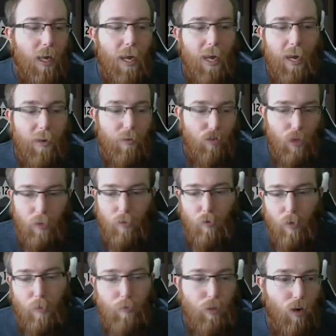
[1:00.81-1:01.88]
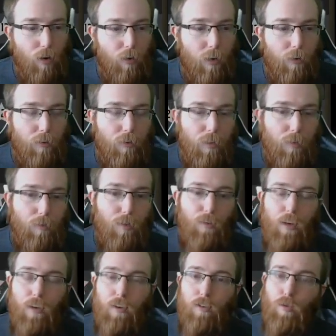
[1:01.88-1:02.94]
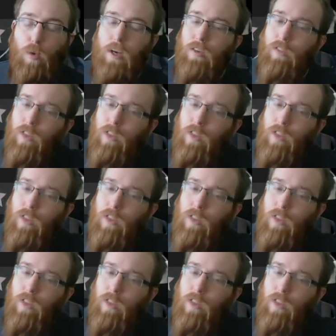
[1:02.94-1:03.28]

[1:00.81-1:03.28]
and Jalen Ramsey hardly ever sees the field as well.